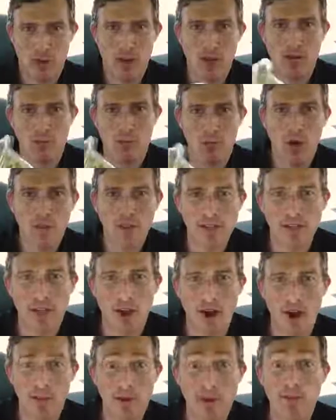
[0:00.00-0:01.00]
Well, while this
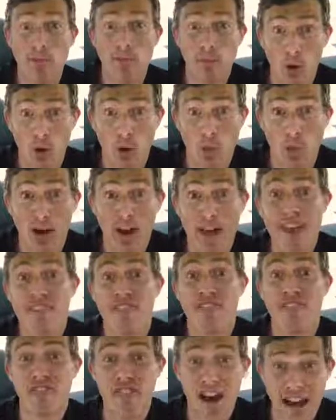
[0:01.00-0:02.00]
car may be bought by a
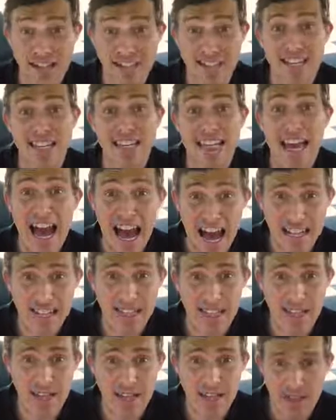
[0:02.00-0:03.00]
fat
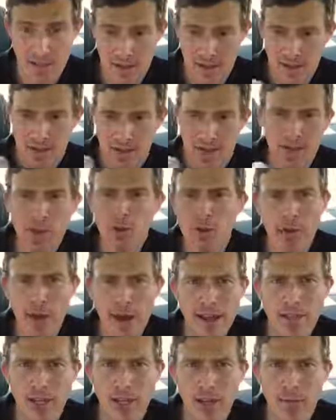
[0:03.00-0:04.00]
cat, I don't want to
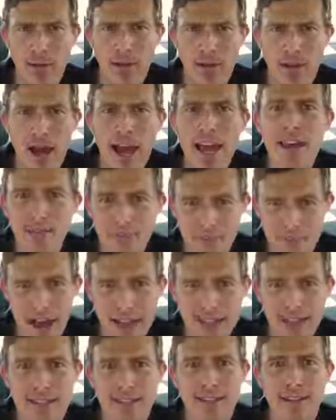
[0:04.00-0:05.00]
end up a
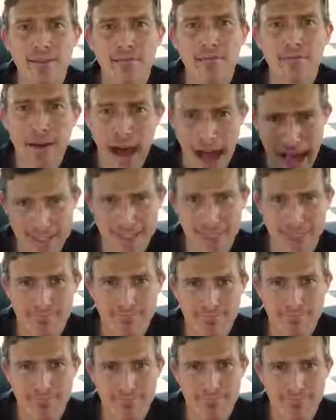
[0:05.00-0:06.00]
fat Matt.
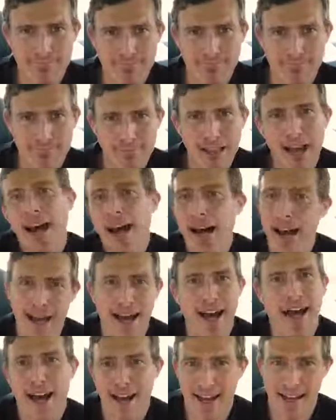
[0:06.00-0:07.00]
Ha ha
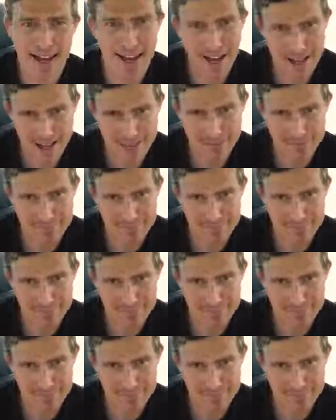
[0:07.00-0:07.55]
ha ha ha.